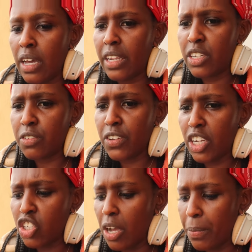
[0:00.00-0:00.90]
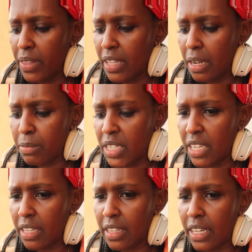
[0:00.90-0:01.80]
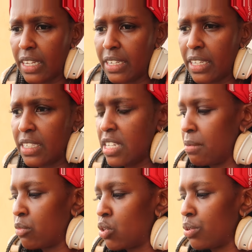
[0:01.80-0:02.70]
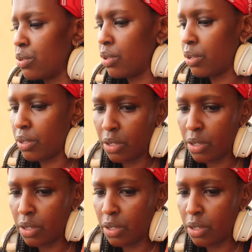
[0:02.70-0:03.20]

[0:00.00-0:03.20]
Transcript: I need to finish up, and then I'm taking the cleaning team to